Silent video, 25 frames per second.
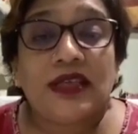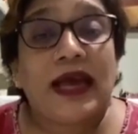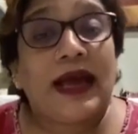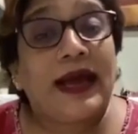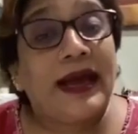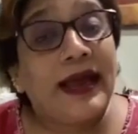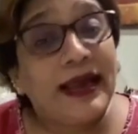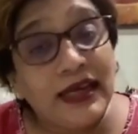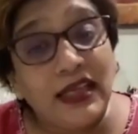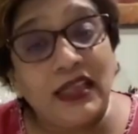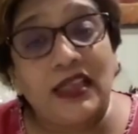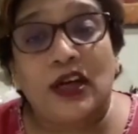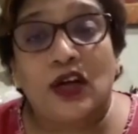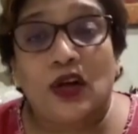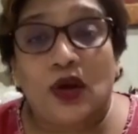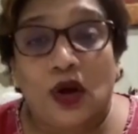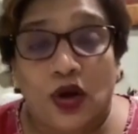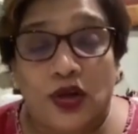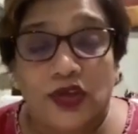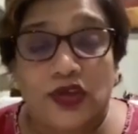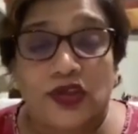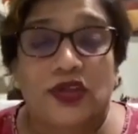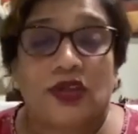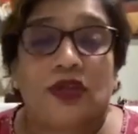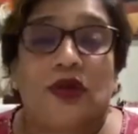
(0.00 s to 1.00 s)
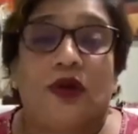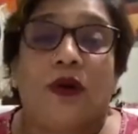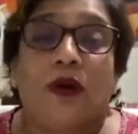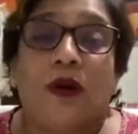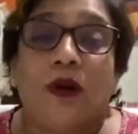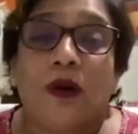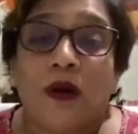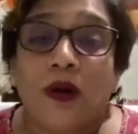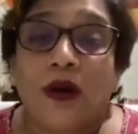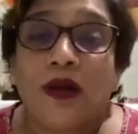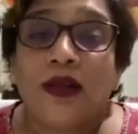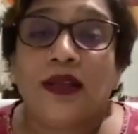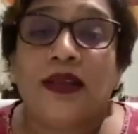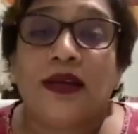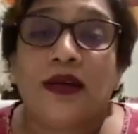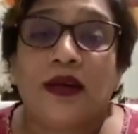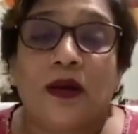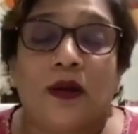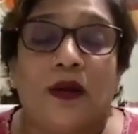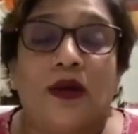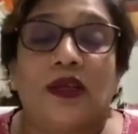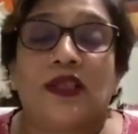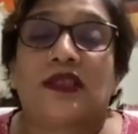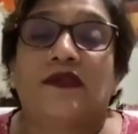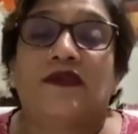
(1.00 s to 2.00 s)
and the cost. All the
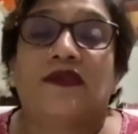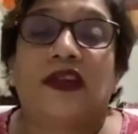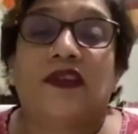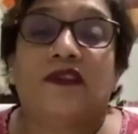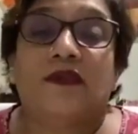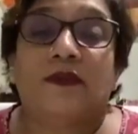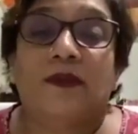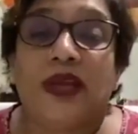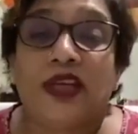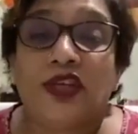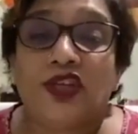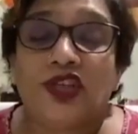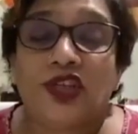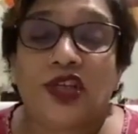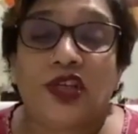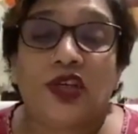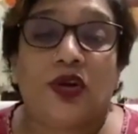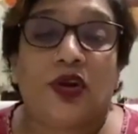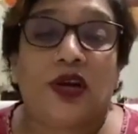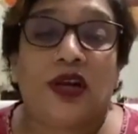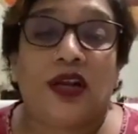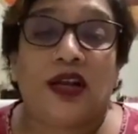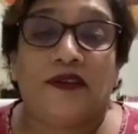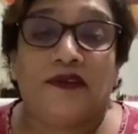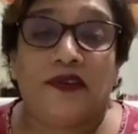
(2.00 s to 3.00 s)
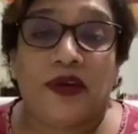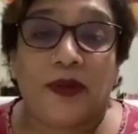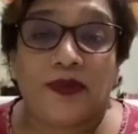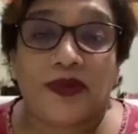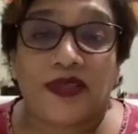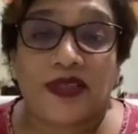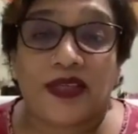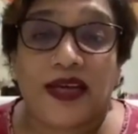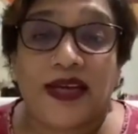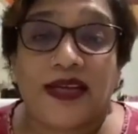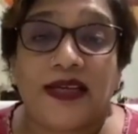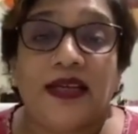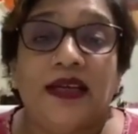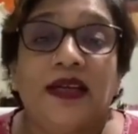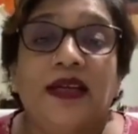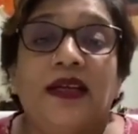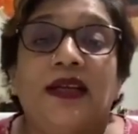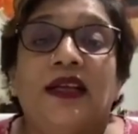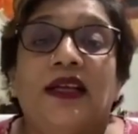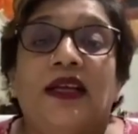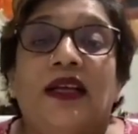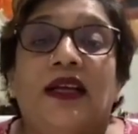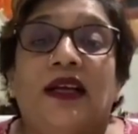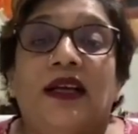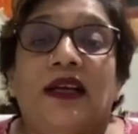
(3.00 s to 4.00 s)
cost we have mentioned on our website.
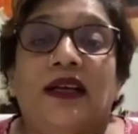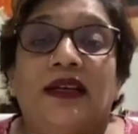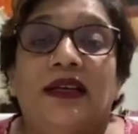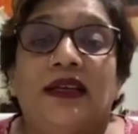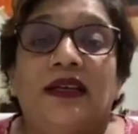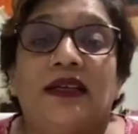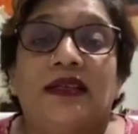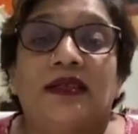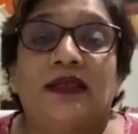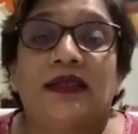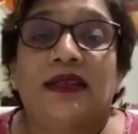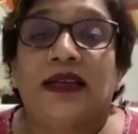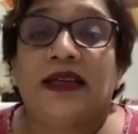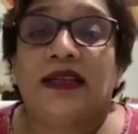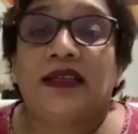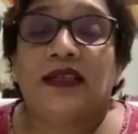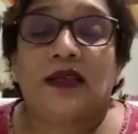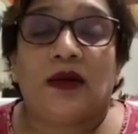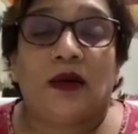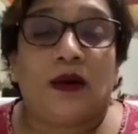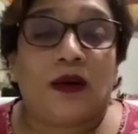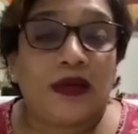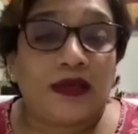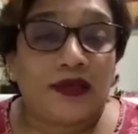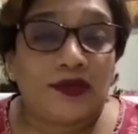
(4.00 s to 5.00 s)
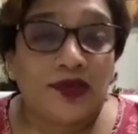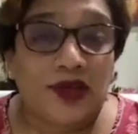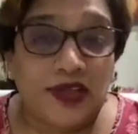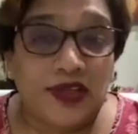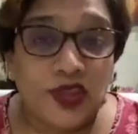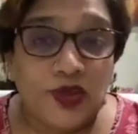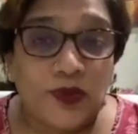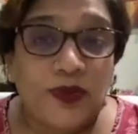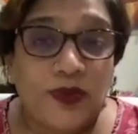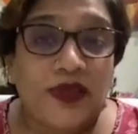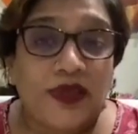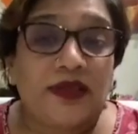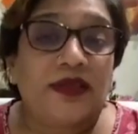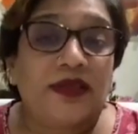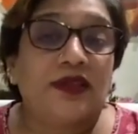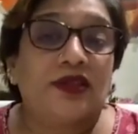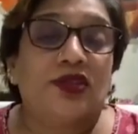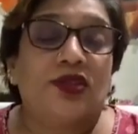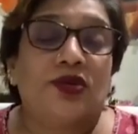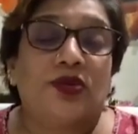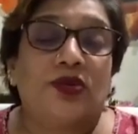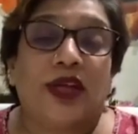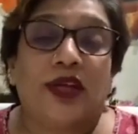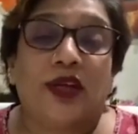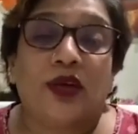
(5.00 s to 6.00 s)
It's all
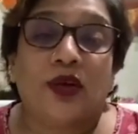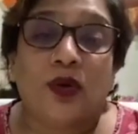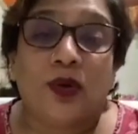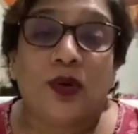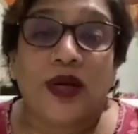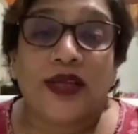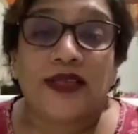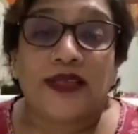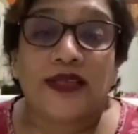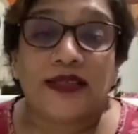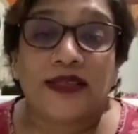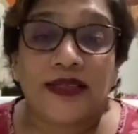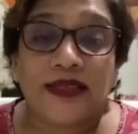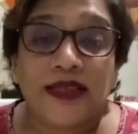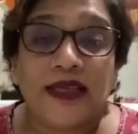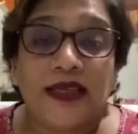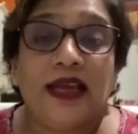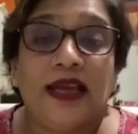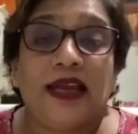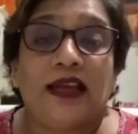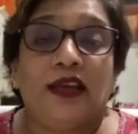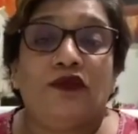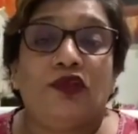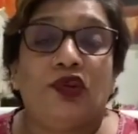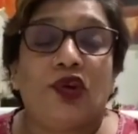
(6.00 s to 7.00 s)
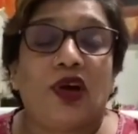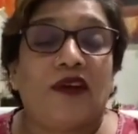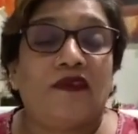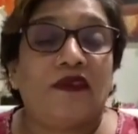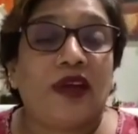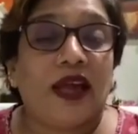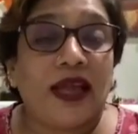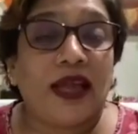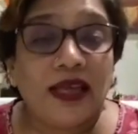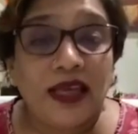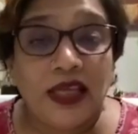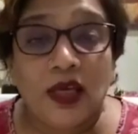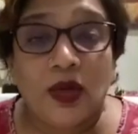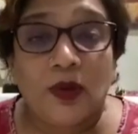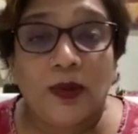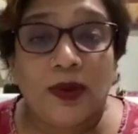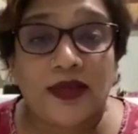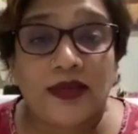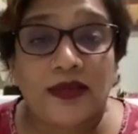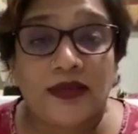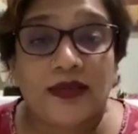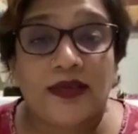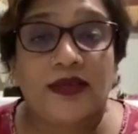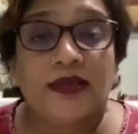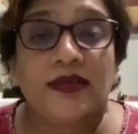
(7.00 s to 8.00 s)
transparent. You can go and see. And if you have any
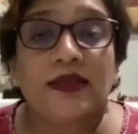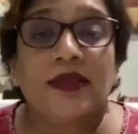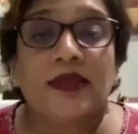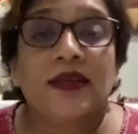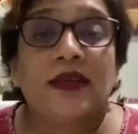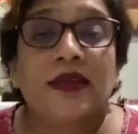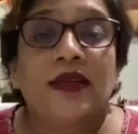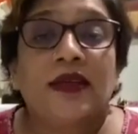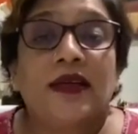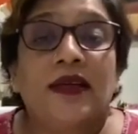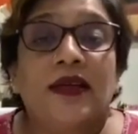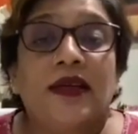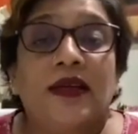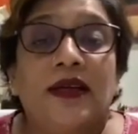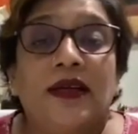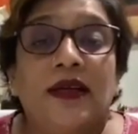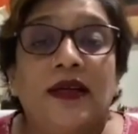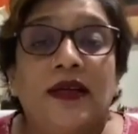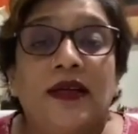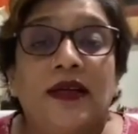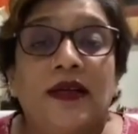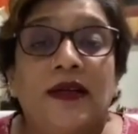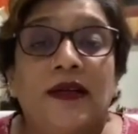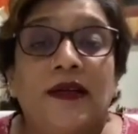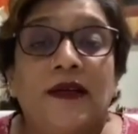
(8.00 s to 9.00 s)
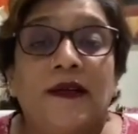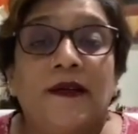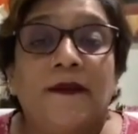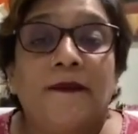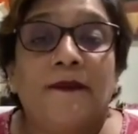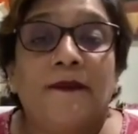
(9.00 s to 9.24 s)
questions, the